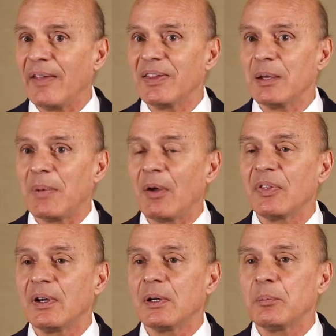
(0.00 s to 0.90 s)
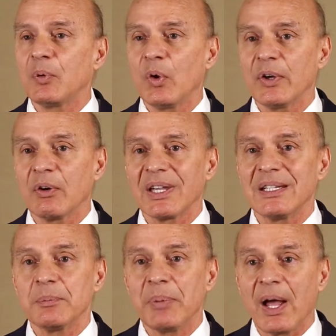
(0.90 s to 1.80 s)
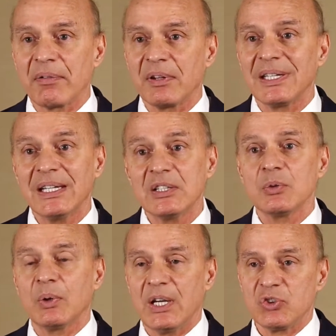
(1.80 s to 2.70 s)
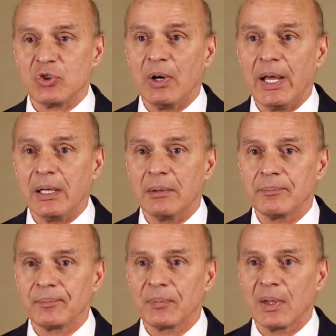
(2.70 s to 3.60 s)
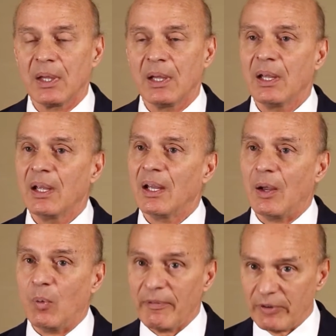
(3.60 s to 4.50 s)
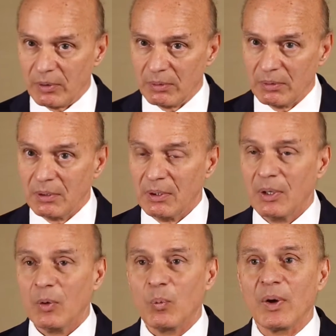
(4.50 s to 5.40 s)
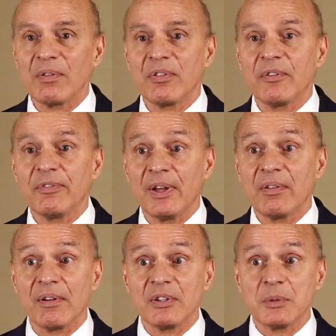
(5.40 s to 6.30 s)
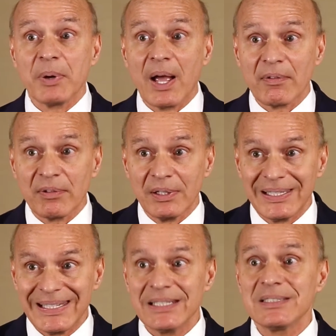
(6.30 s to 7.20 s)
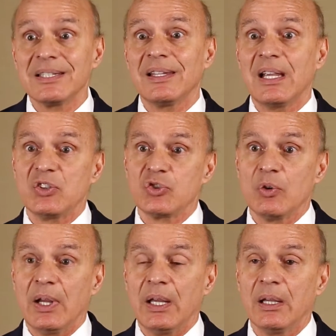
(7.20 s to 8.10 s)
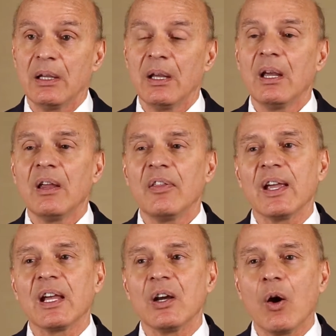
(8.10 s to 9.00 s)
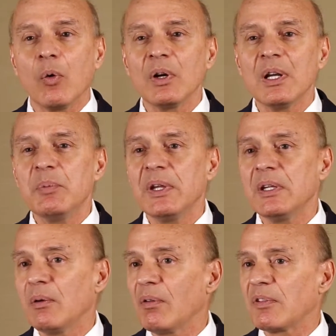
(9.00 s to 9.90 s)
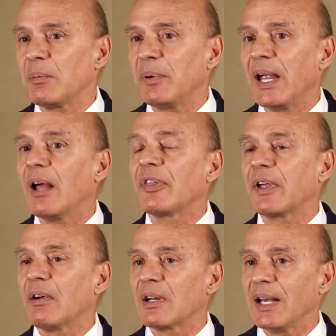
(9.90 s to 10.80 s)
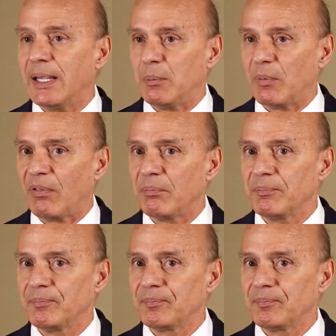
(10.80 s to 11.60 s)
on the amount that an employer can deposit into an HRA. However, once the funds are deposited into the HRA, they can only be used to pay healthcare claims.